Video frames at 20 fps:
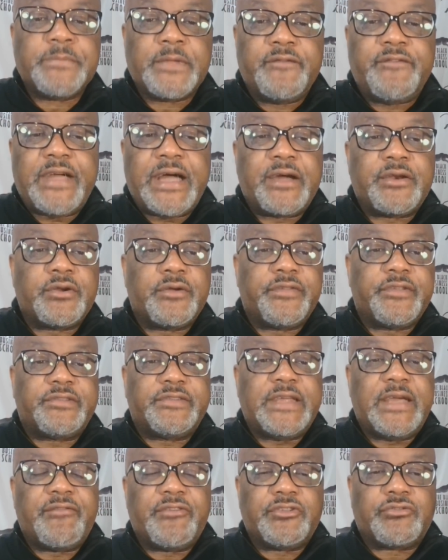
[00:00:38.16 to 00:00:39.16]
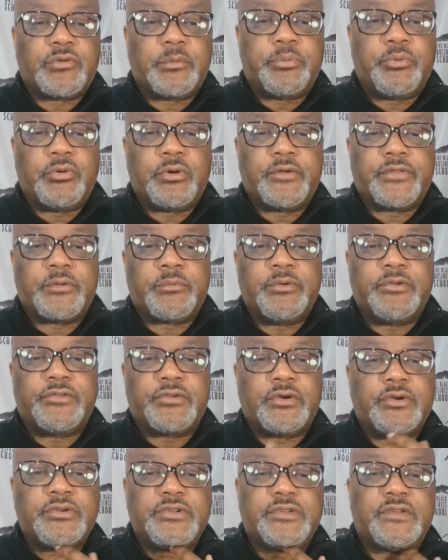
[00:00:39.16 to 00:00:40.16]
founder of the Sevens Report. The
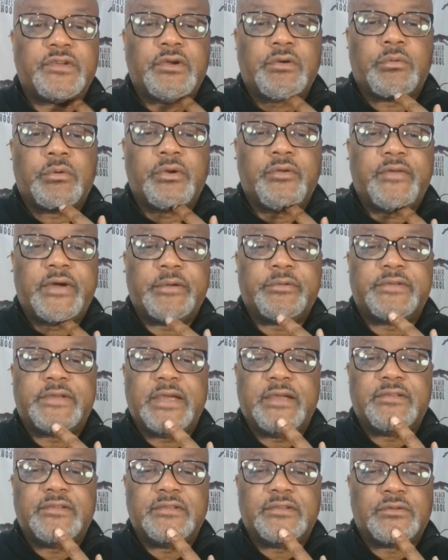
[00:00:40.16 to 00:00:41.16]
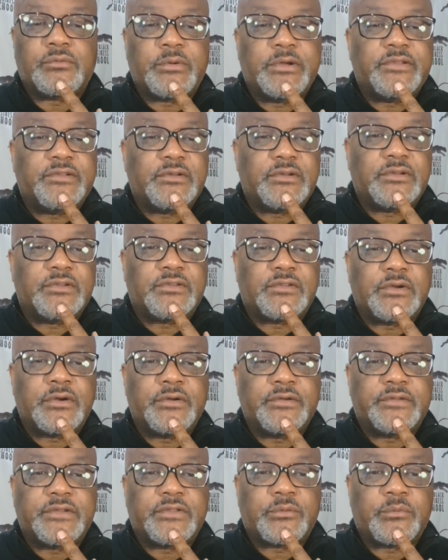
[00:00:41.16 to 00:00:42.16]
resurgence in coronavirus cases is raising
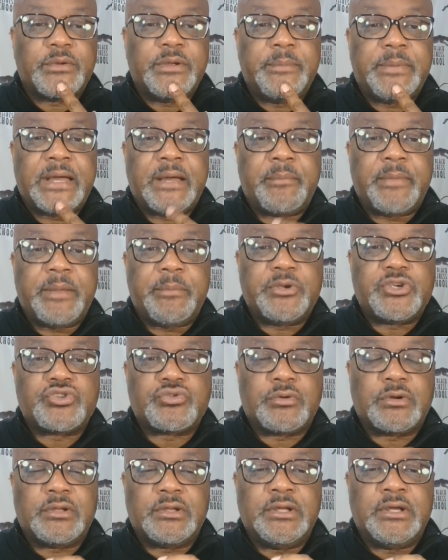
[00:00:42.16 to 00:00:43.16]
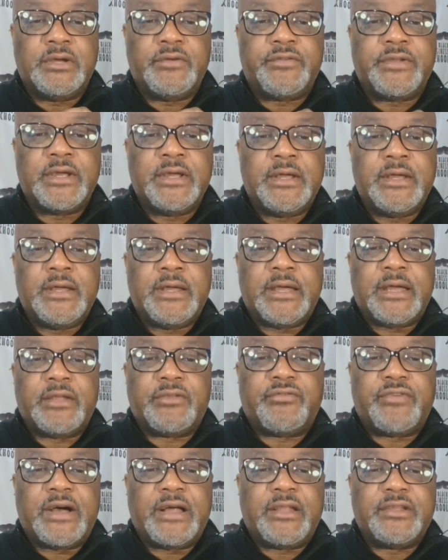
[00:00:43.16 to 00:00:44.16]
concerns that the rebound may be short lived as
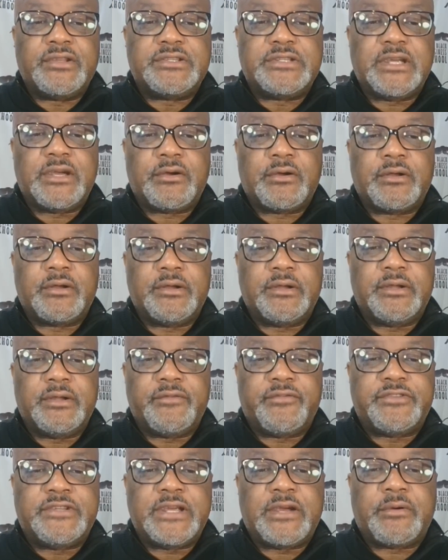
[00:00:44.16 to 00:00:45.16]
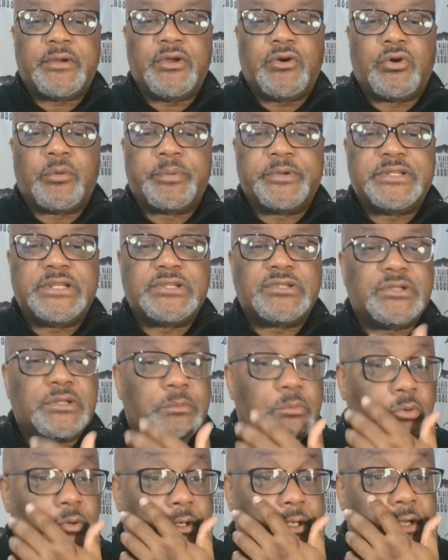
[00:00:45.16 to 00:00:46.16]
voluntary or potentially
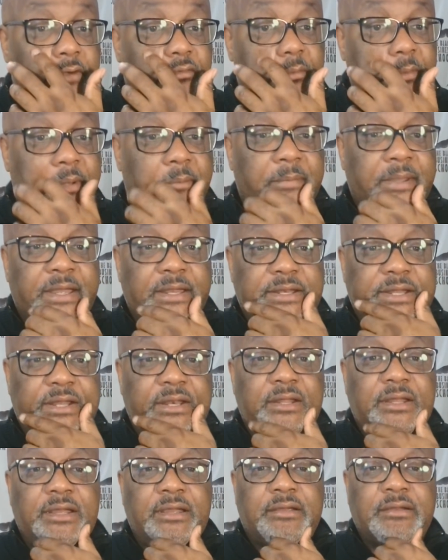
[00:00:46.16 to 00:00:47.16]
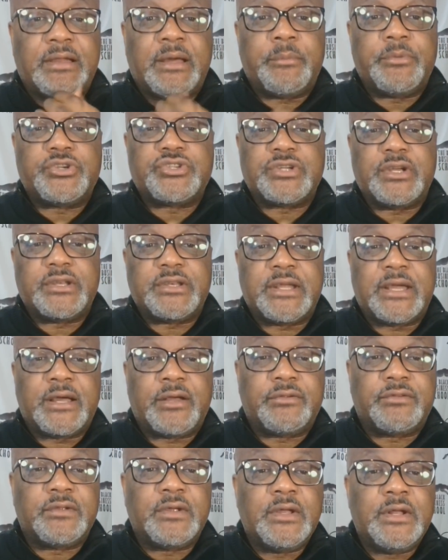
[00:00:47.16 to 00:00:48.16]
more government mandated economic
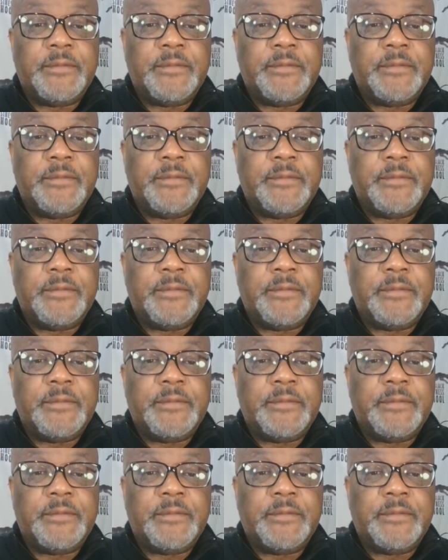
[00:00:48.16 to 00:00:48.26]
shutdowns